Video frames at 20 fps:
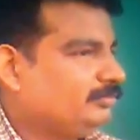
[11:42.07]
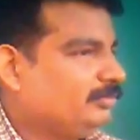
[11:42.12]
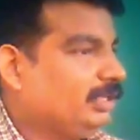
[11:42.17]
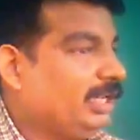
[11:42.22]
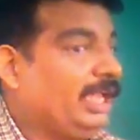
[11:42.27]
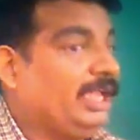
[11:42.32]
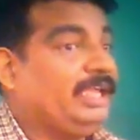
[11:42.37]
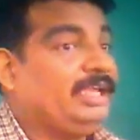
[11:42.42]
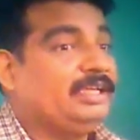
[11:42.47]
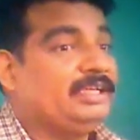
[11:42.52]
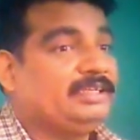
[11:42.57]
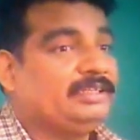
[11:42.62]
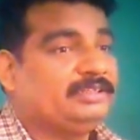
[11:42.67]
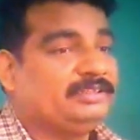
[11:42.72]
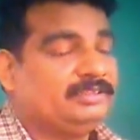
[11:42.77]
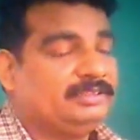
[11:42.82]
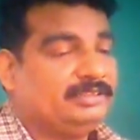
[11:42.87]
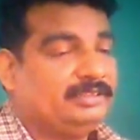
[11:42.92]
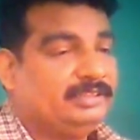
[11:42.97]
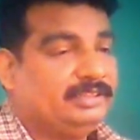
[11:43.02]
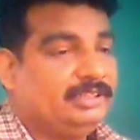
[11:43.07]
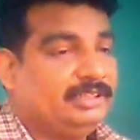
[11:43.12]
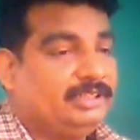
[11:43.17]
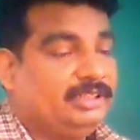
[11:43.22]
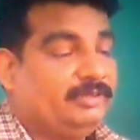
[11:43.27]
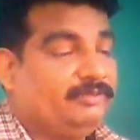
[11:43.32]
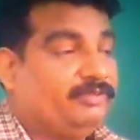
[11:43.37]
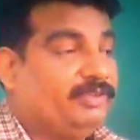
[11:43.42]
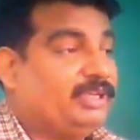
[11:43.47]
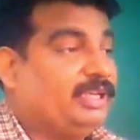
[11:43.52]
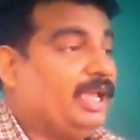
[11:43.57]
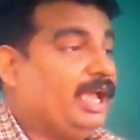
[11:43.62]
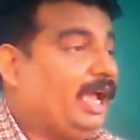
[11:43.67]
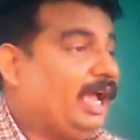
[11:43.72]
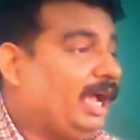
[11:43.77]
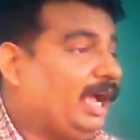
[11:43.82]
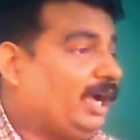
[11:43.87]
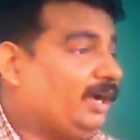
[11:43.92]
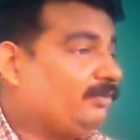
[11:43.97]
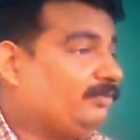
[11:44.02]
Like we
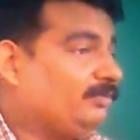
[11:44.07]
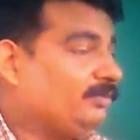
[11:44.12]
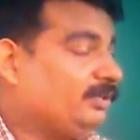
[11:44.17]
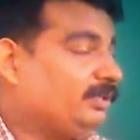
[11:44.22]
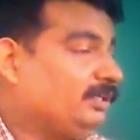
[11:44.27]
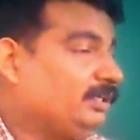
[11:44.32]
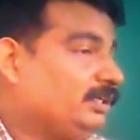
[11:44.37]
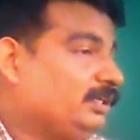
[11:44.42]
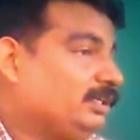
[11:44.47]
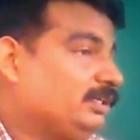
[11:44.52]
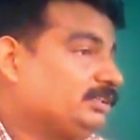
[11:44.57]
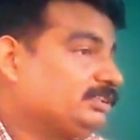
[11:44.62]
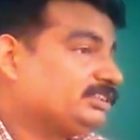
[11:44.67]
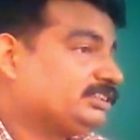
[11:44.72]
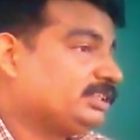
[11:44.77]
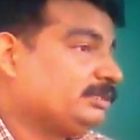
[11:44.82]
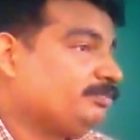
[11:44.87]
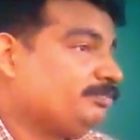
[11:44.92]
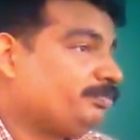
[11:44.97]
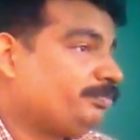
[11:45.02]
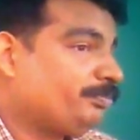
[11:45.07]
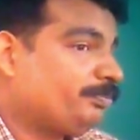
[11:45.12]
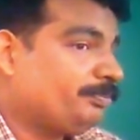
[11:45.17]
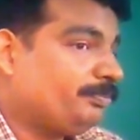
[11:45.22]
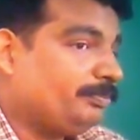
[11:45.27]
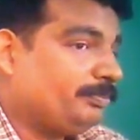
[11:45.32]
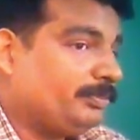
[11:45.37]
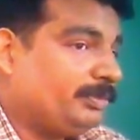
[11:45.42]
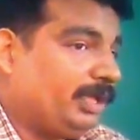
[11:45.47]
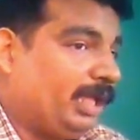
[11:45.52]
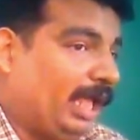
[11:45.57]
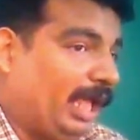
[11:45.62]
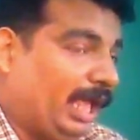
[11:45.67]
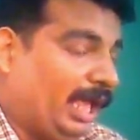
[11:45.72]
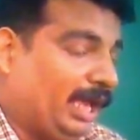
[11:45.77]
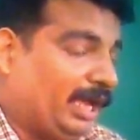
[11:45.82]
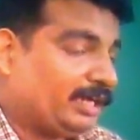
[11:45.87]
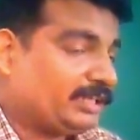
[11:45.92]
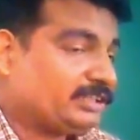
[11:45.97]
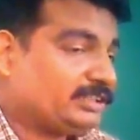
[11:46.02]
have some
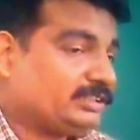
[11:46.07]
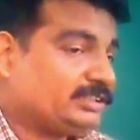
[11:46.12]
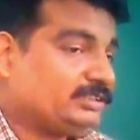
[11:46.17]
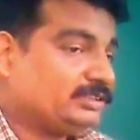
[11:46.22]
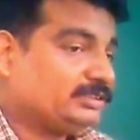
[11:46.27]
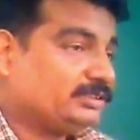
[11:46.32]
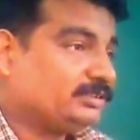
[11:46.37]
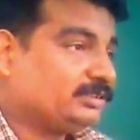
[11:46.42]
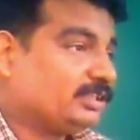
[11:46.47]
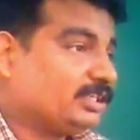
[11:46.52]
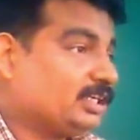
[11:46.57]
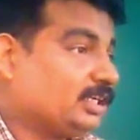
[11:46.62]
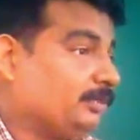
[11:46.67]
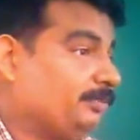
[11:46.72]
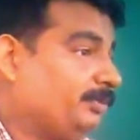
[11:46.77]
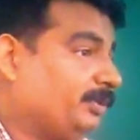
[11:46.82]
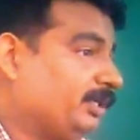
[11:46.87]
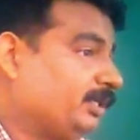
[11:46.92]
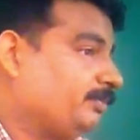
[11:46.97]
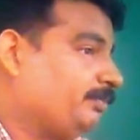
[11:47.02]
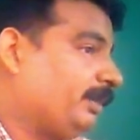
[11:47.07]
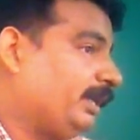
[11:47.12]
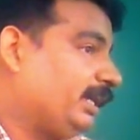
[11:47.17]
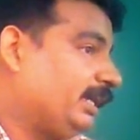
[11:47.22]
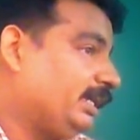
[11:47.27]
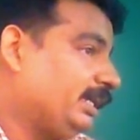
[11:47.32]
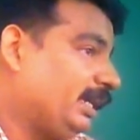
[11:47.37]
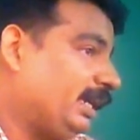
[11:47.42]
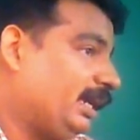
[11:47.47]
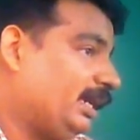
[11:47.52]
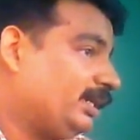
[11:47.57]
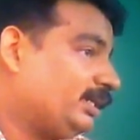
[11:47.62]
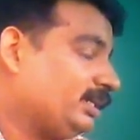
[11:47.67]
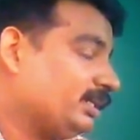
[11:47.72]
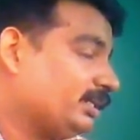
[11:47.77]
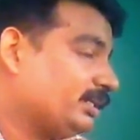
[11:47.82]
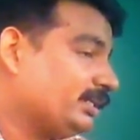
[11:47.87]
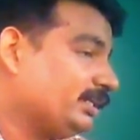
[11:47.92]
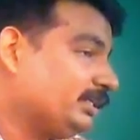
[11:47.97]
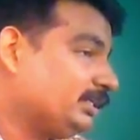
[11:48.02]
acts covered by
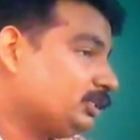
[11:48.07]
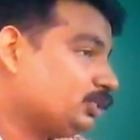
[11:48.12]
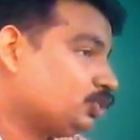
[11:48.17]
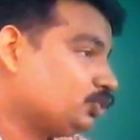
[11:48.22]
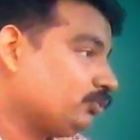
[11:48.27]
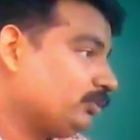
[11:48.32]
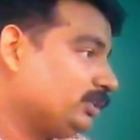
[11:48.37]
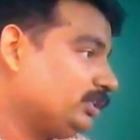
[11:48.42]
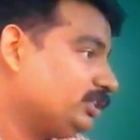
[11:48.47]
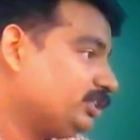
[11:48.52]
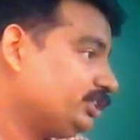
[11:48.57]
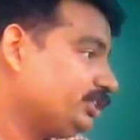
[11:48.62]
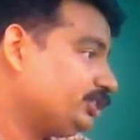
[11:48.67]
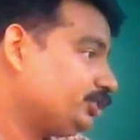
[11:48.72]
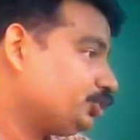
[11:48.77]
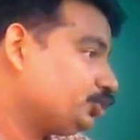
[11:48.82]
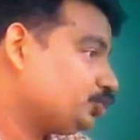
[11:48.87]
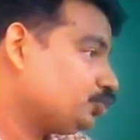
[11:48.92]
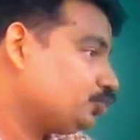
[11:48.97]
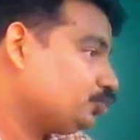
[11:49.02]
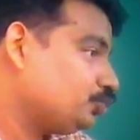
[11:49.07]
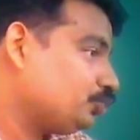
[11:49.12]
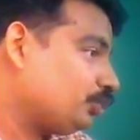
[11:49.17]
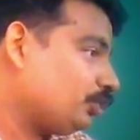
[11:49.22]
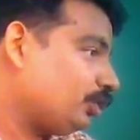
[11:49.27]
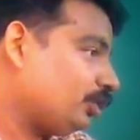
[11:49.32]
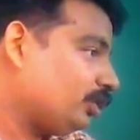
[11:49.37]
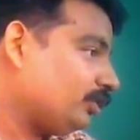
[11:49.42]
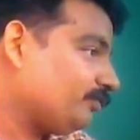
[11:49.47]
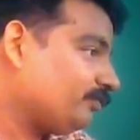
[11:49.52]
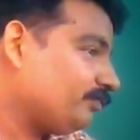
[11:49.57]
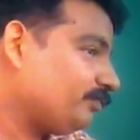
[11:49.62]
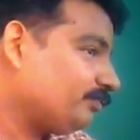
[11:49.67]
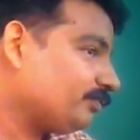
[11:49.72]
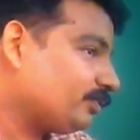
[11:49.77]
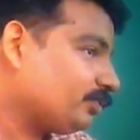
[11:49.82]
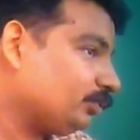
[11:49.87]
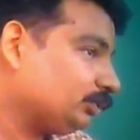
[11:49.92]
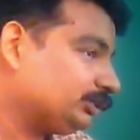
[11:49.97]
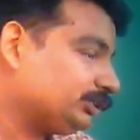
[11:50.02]
Article 22 of
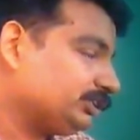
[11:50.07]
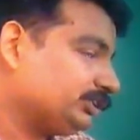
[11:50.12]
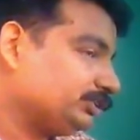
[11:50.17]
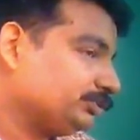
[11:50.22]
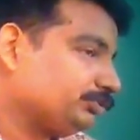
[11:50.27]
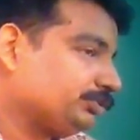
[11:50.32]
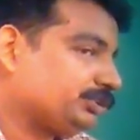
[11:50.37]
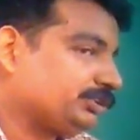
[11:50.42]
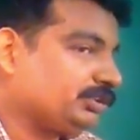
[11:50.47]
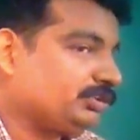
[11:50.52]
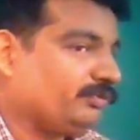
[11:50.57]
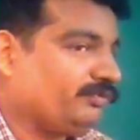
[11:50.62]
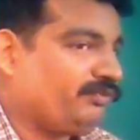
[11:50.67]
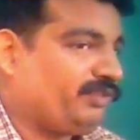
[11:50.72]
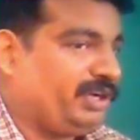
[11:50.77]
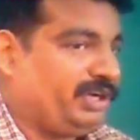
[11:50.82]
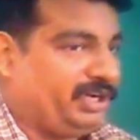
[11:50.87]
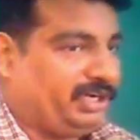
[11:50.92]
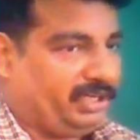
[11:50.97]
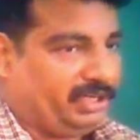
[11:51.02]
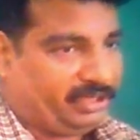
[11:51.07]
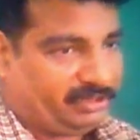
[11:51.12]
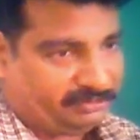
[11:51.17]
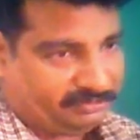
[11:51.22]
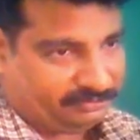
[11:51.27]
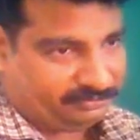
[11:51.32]
Constitution of India.